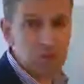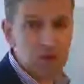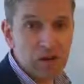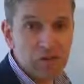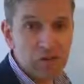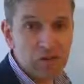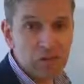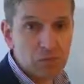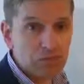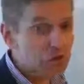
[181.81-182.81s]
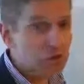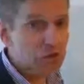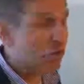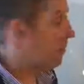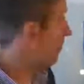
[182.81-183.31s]
providers will
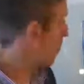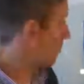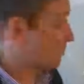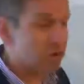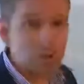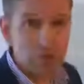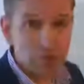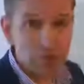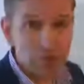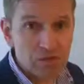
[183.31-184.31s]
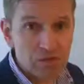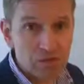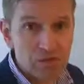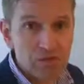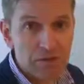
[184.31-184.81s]
serve all of the other units
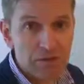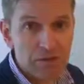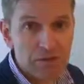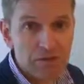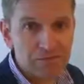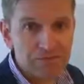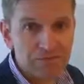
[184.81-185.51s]
in the organization.